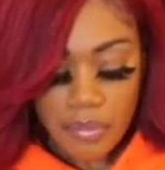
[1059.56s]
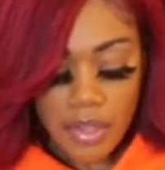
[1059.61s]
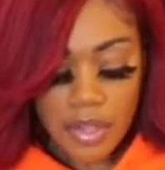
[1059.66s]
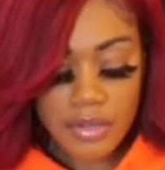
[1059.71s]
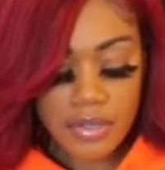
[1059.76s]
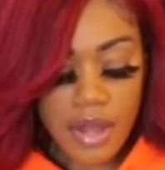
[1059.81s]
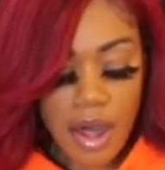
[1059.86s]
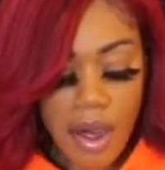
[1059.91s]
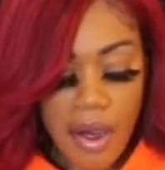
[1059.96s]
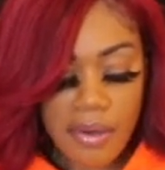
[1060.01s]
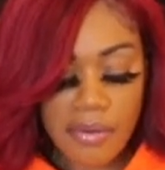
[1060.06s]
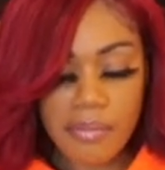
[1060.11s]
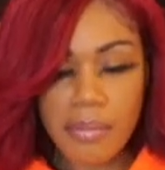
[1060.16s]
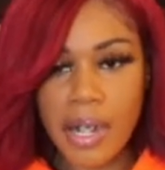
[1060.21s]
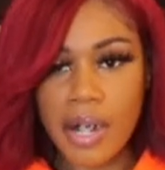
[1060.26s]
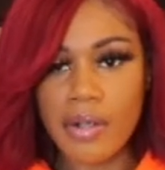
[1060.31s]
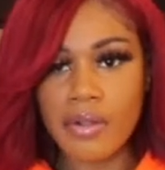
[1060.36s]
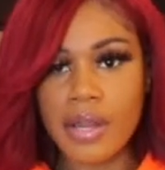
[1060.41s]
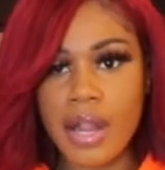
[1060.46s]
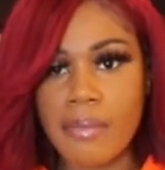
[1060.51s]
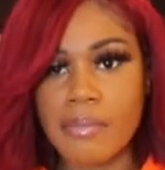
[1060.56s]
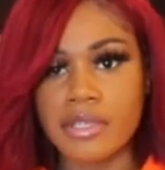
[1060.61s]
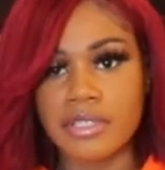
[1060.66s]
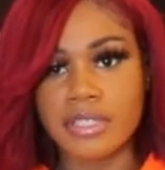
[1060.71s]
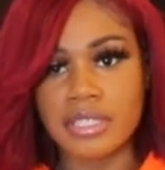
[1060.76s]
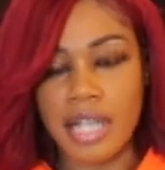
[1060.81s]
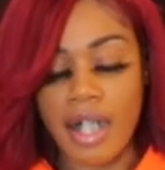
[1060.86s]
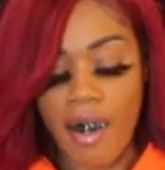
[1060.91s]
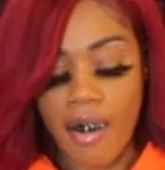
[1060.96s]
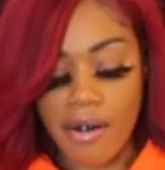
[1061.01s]
The whole bowl
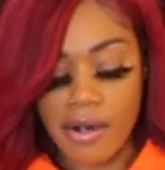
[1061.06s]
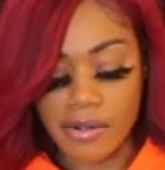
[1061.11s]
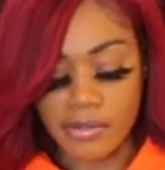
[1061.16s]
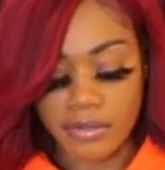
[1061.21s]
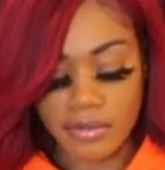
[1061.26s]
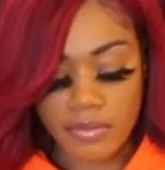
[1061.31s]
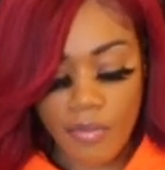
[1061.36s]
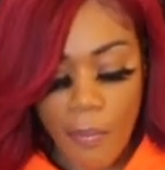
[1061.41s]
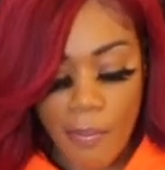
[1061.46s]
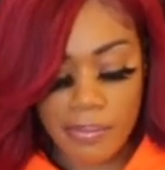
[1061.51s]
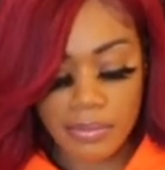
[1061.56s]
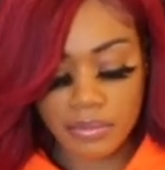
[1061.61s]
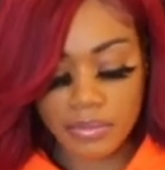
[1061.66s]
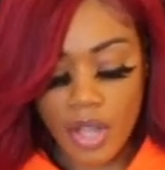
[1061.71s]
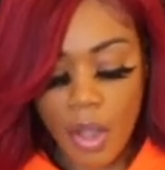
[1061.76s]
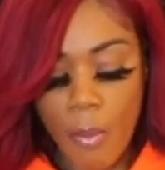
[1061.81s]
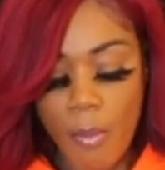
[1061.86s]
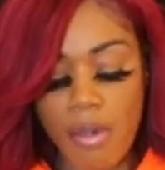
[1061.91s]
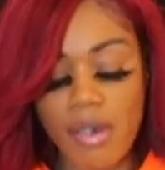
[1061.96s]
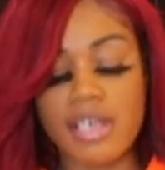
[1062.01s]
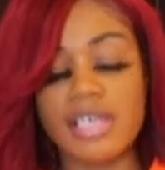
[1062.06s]
almost gone, but